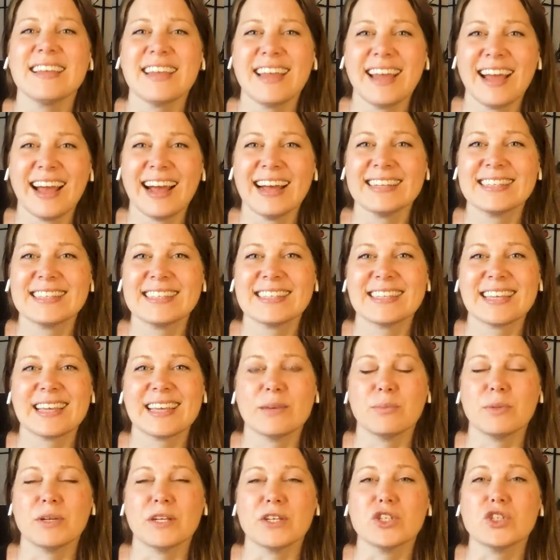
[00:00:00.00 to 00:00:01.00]
cats
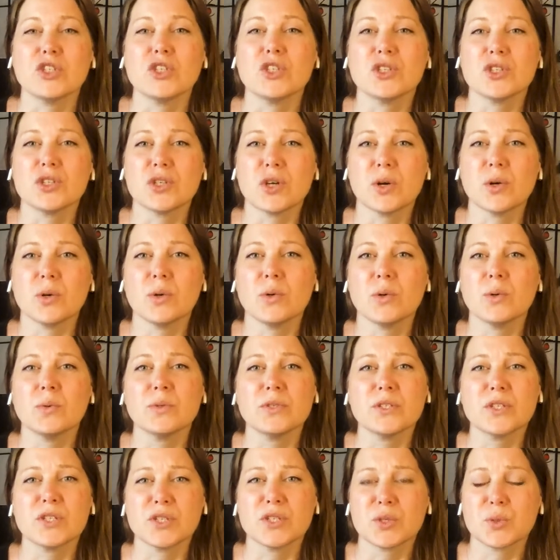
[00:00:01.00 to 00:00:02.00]
can be
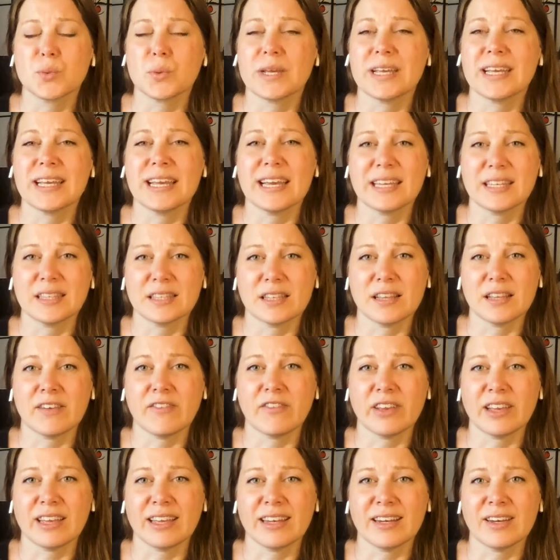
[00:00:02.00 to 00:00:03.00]
so sweet and
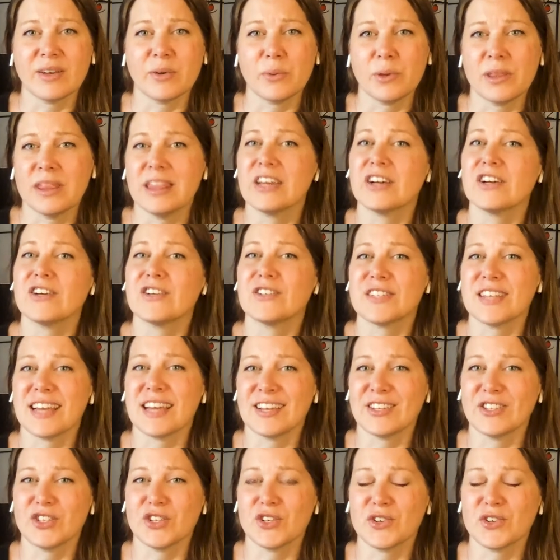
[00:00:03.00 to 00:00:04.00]
loving when they're
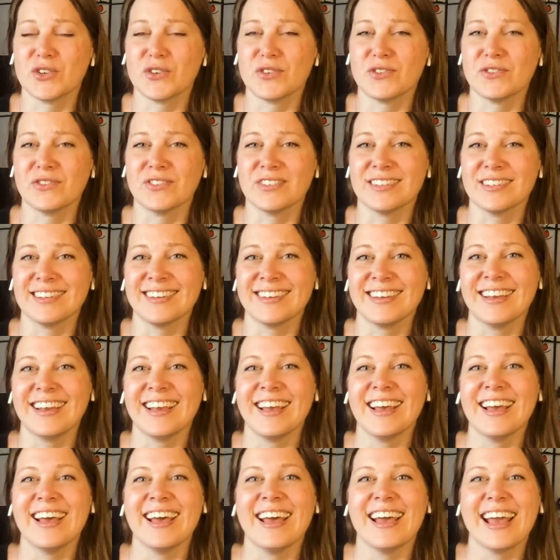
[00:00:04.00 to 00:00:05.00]
intentional.
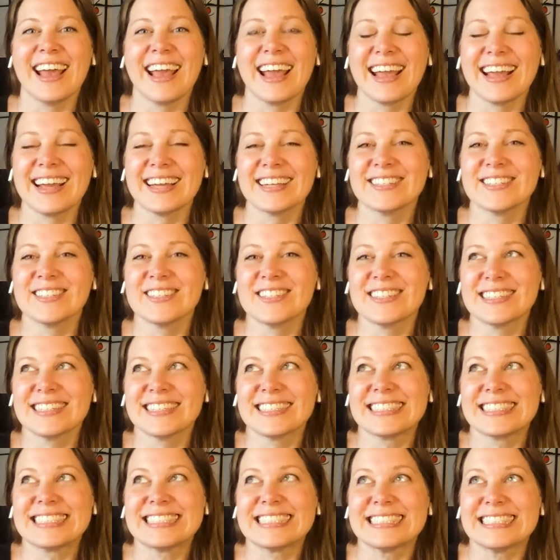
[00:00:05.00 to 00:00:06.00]
And
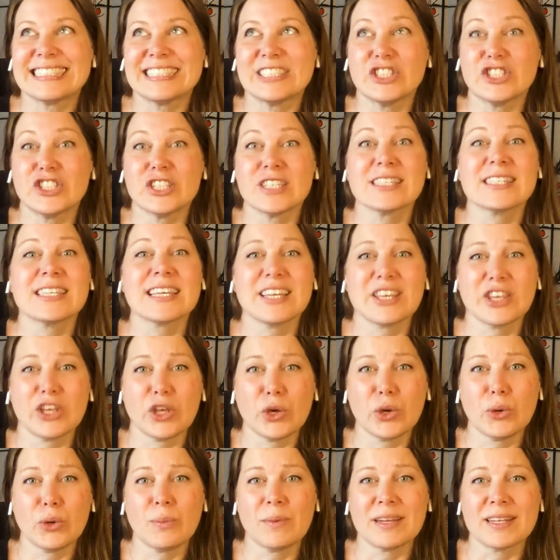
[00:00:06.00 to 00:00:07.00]
just like
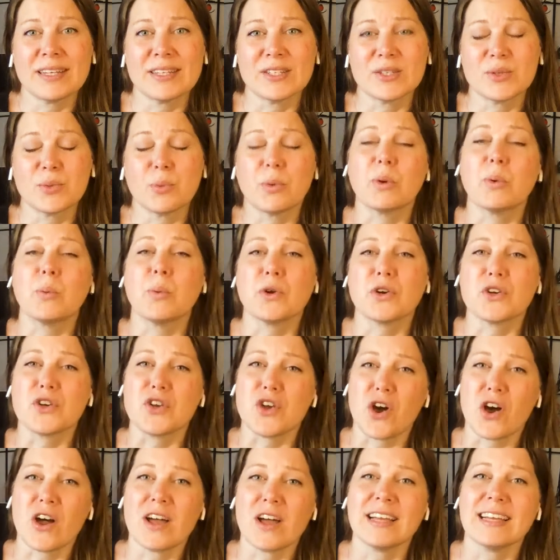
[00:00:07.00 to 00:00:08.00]
humans, when we're
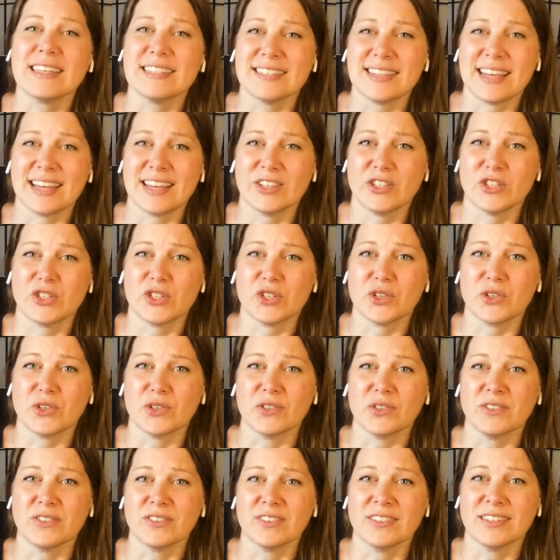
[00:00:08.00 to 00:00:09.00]
not
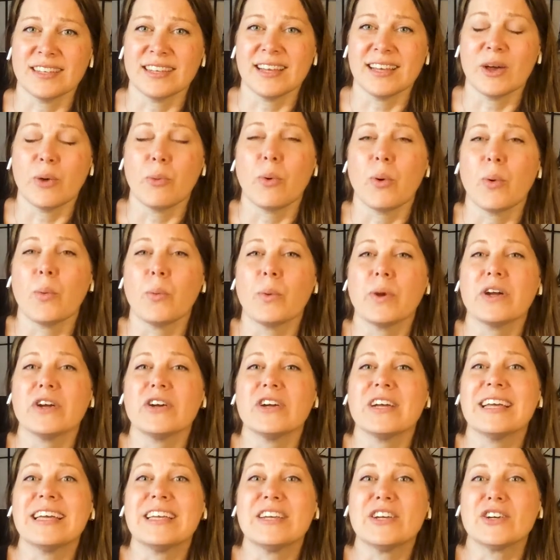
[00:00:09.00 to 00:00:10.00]
intentional, when we're
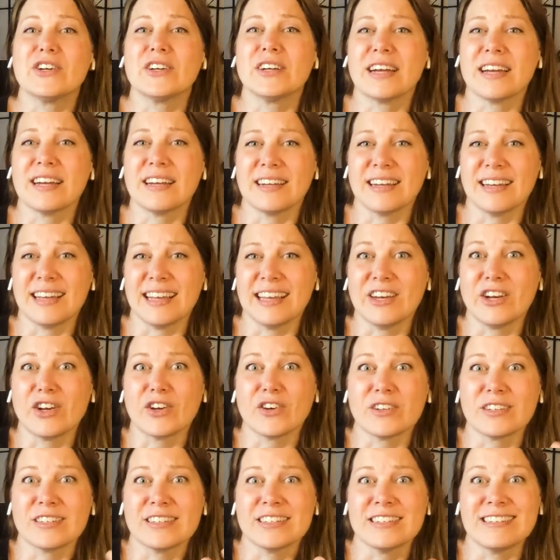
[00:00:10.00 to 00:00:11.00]
in
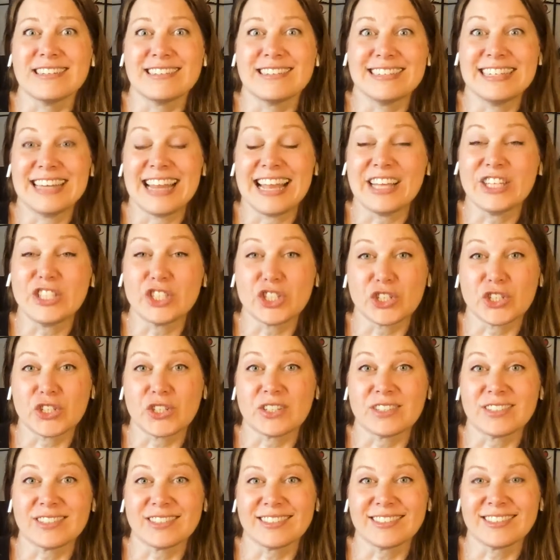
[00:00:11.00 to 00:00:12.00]
our
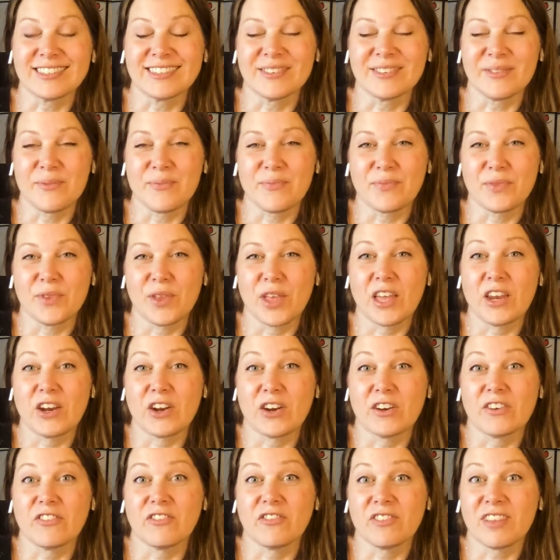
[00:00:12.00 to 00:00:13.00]
nature, in
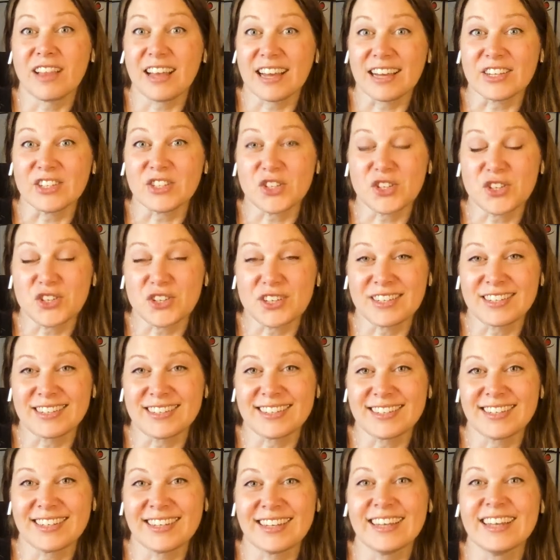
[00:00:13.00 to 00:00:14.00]
our flesh,
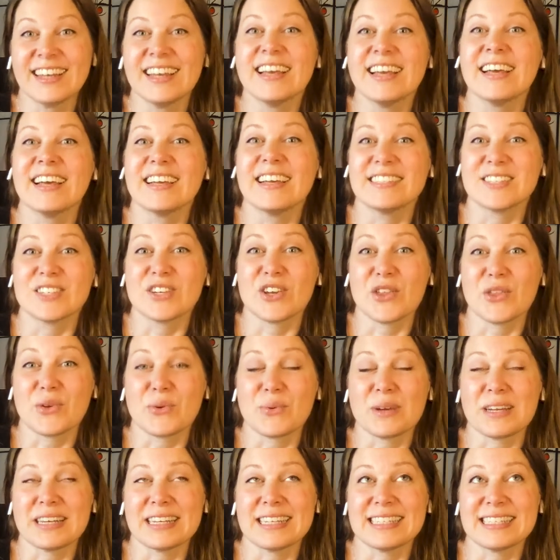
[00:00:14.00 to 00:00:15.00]
is
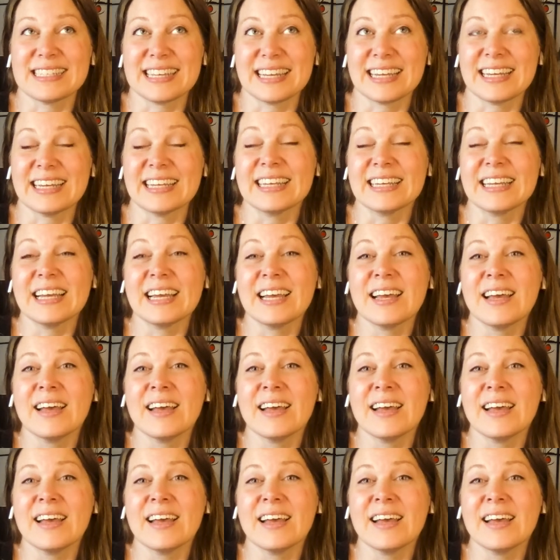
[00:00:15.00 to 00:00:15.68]
another way to say it,